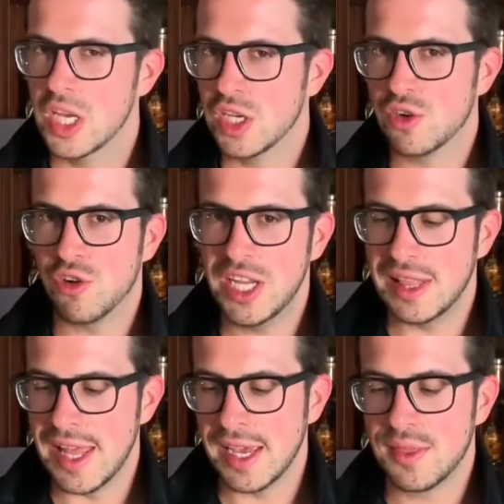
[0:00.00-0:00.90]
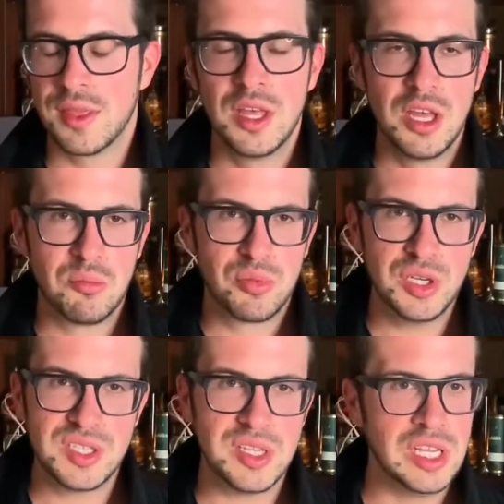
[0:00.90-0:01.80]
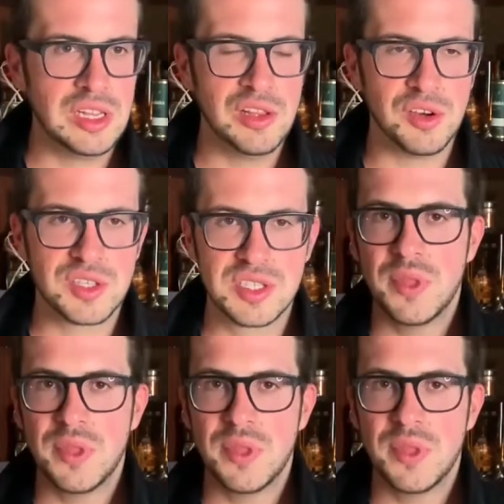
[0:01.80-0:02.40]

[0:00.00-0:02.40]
great length, pristine looks,